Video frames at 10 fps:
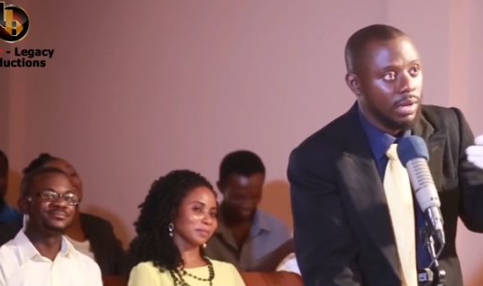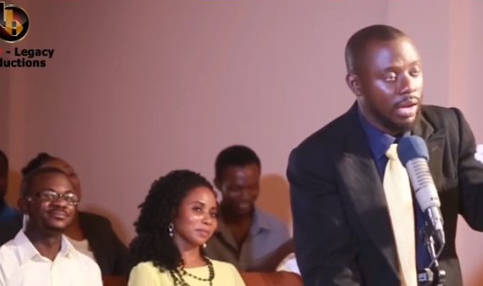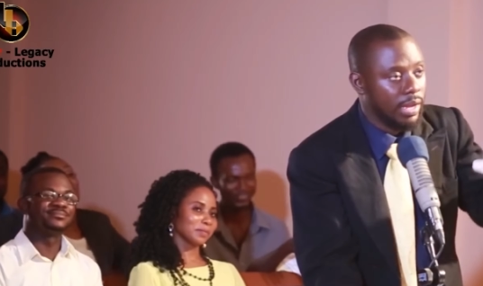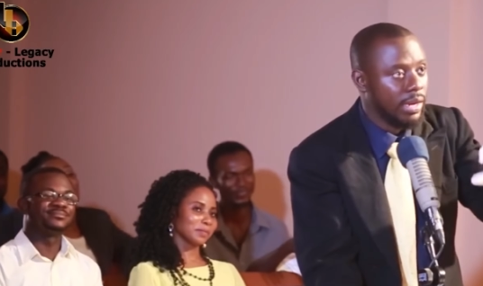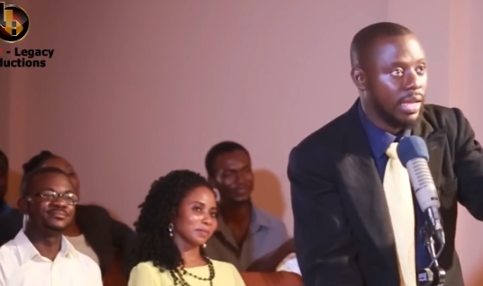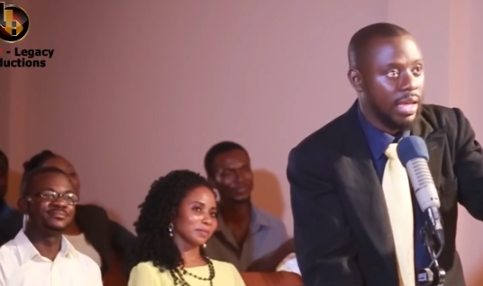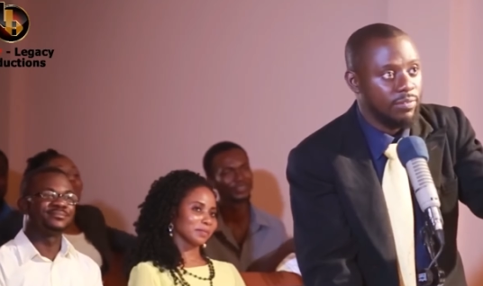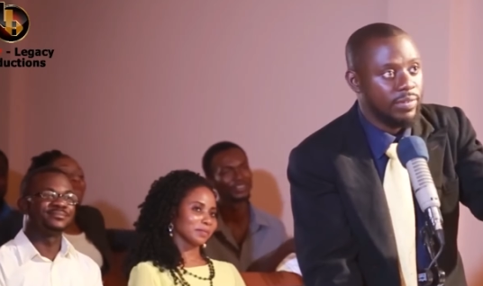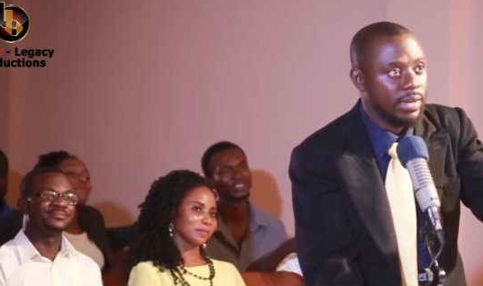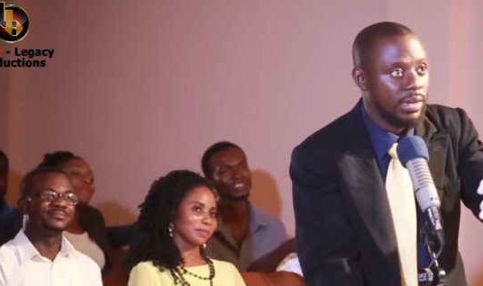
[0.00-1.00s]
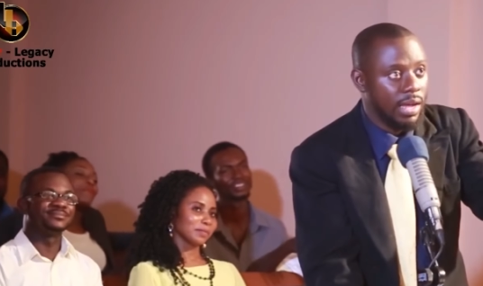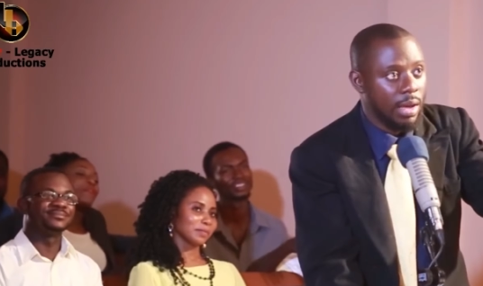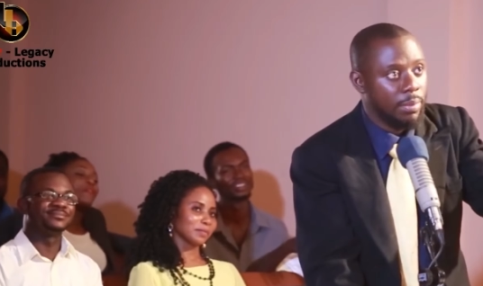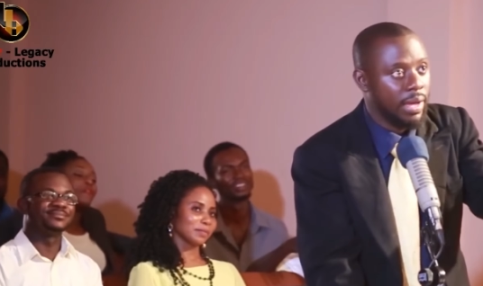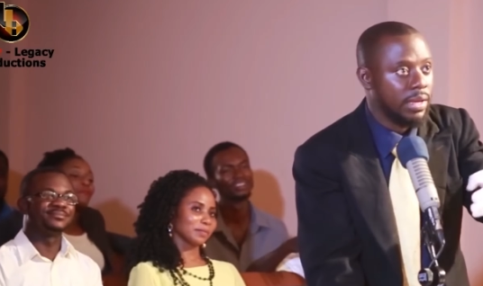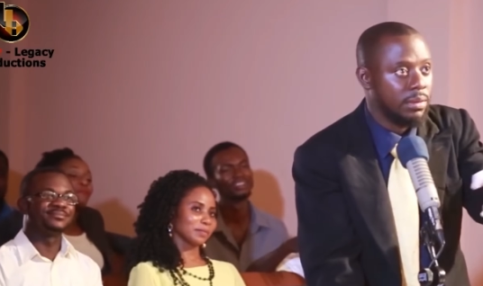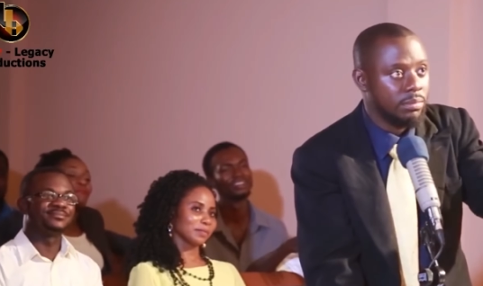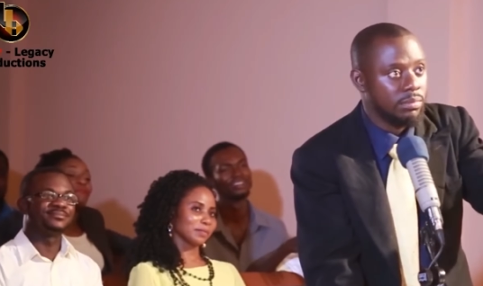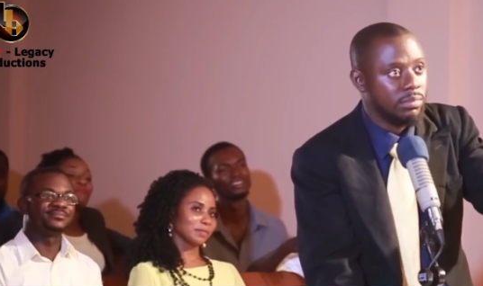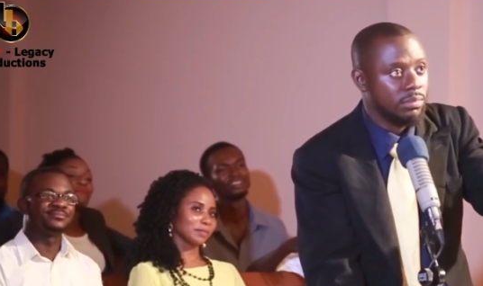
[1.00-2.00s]
Speaker 1: And the girlfriend, I buy
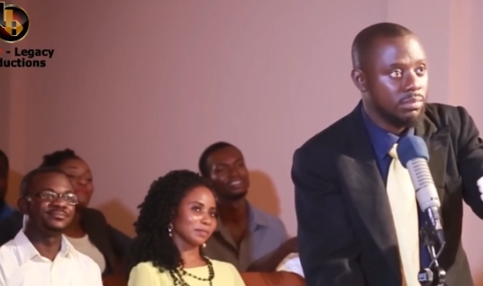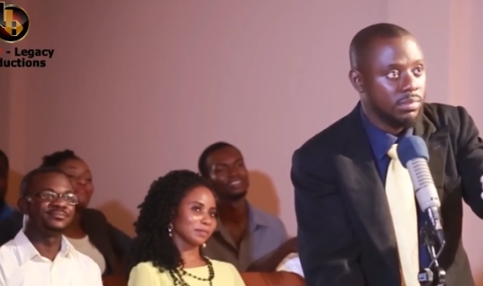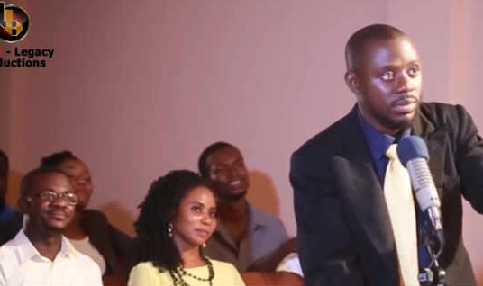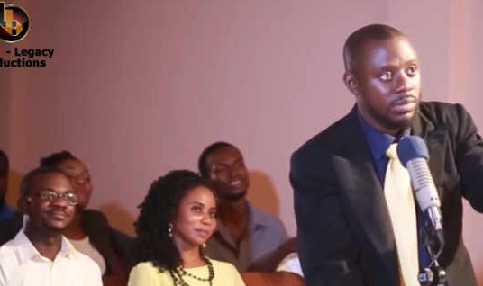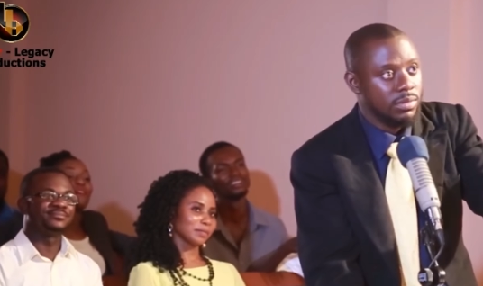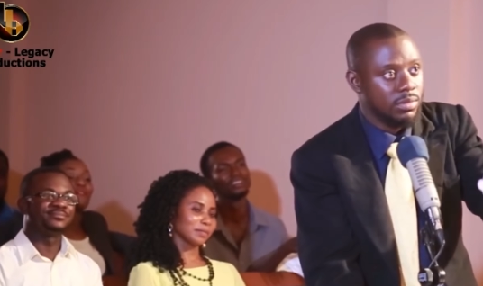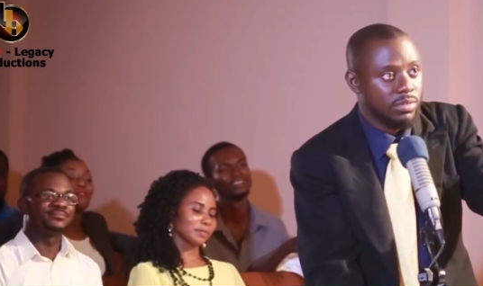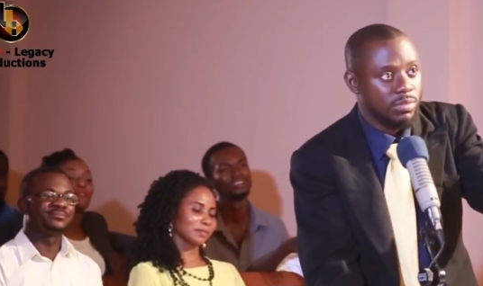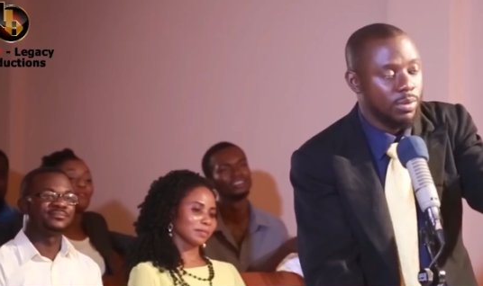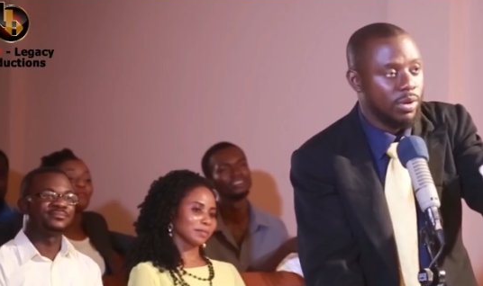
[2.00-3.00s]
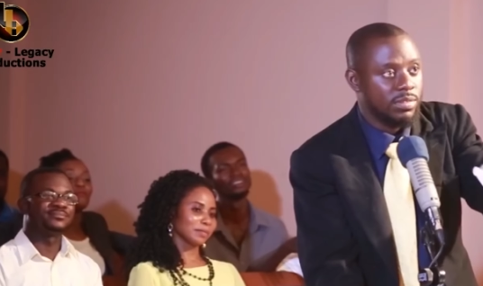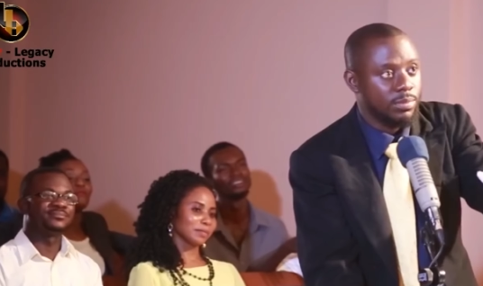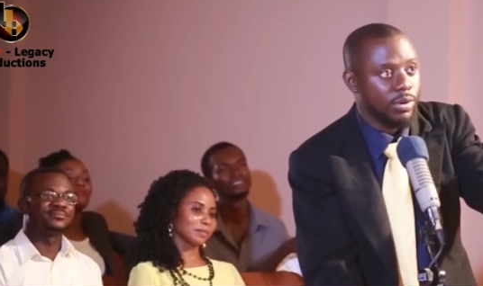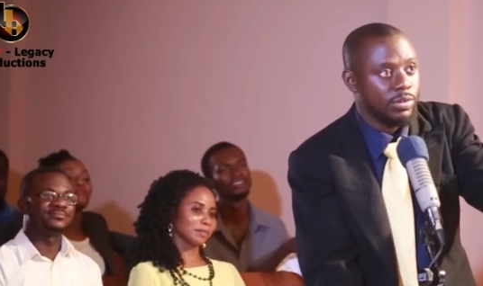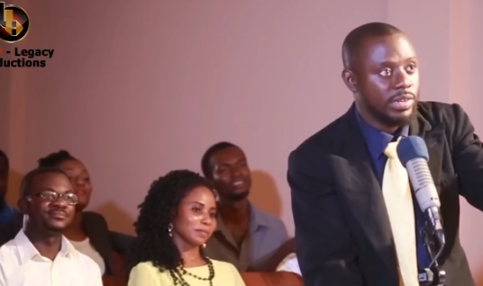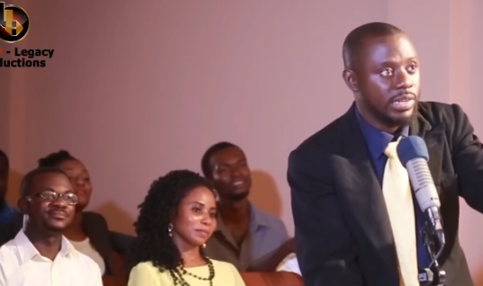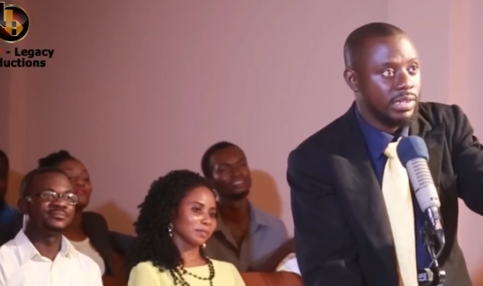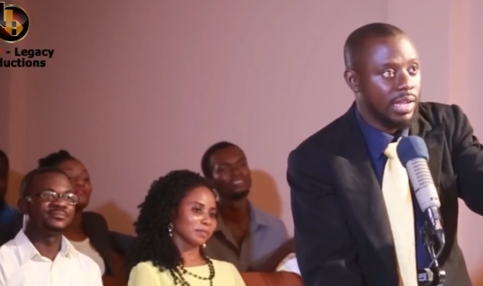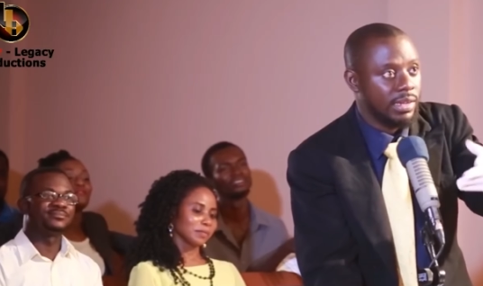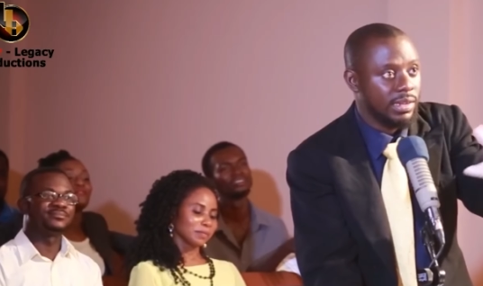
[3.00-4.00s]
him small, small drink
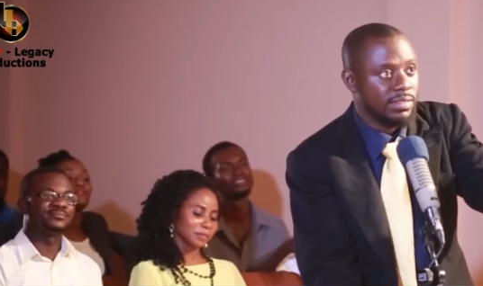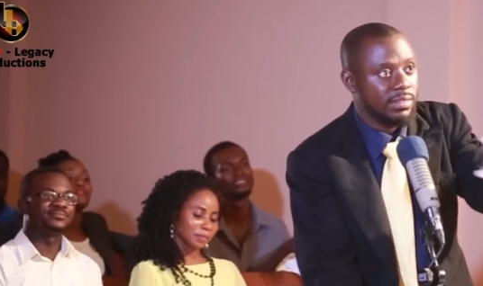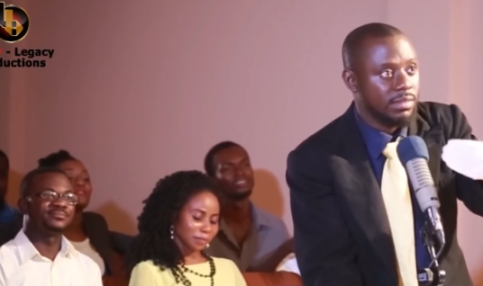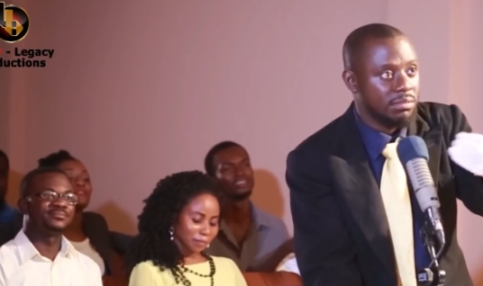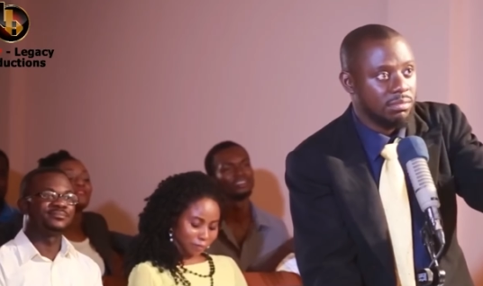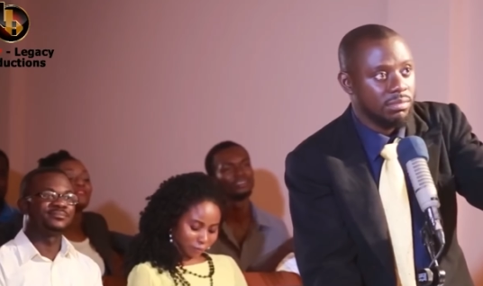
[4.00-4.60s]
like this thing.